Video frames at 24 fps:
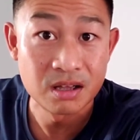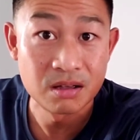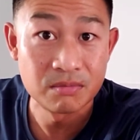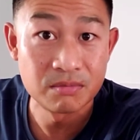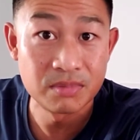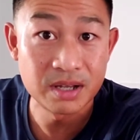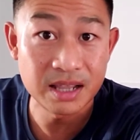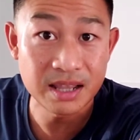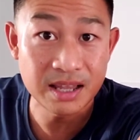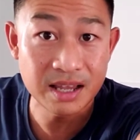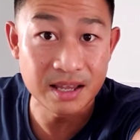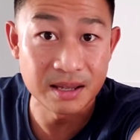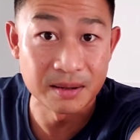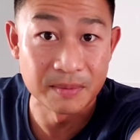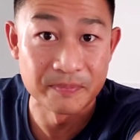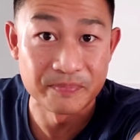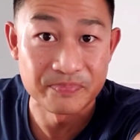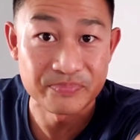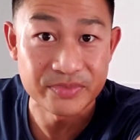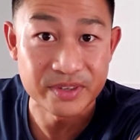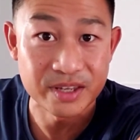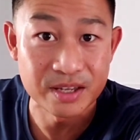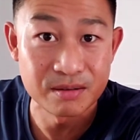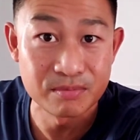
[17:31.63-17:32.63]
Belèm
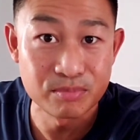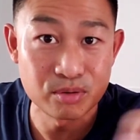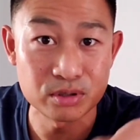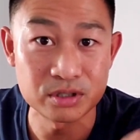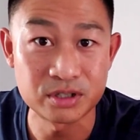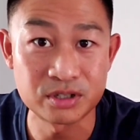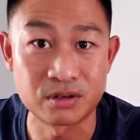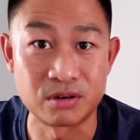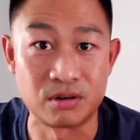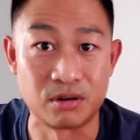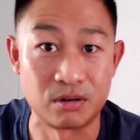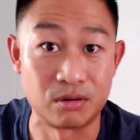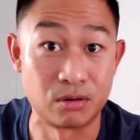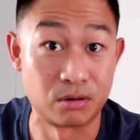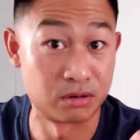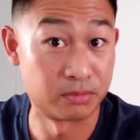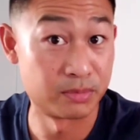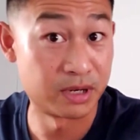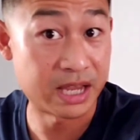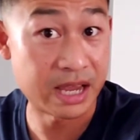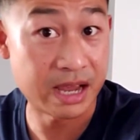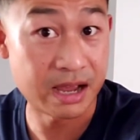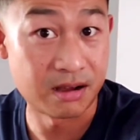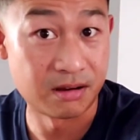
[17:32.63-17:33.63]
in Portugal, or
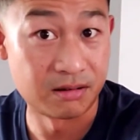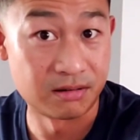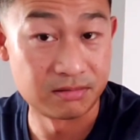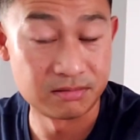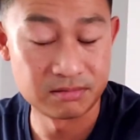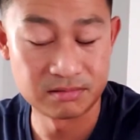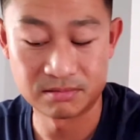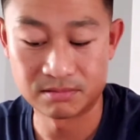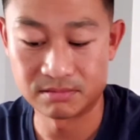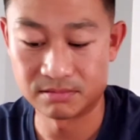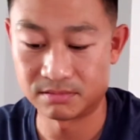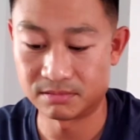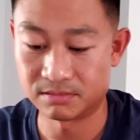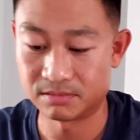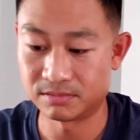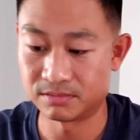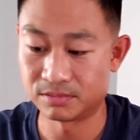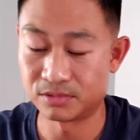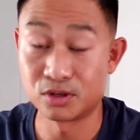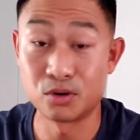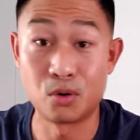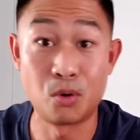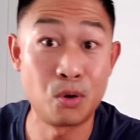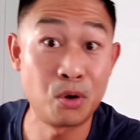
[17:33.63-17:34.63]
Macau,
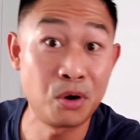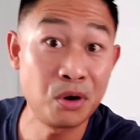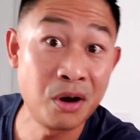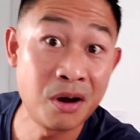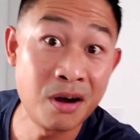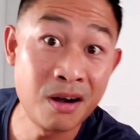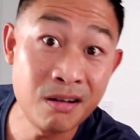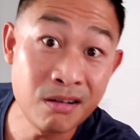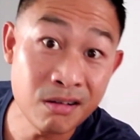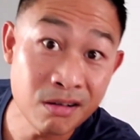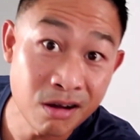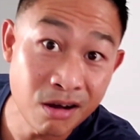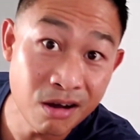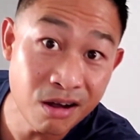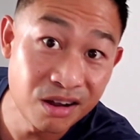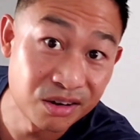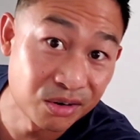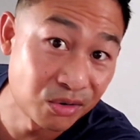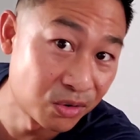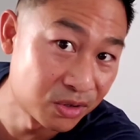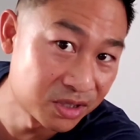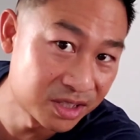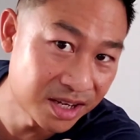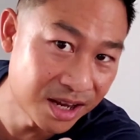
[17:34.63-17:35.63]
or Hong
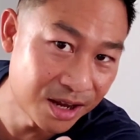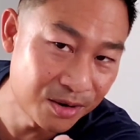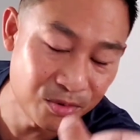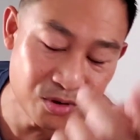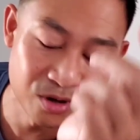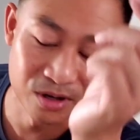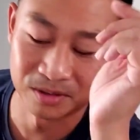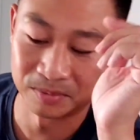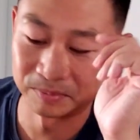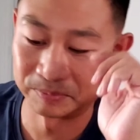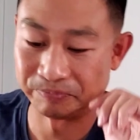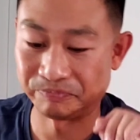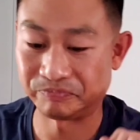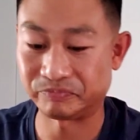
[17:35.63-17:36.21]
Kong, or Taiwan?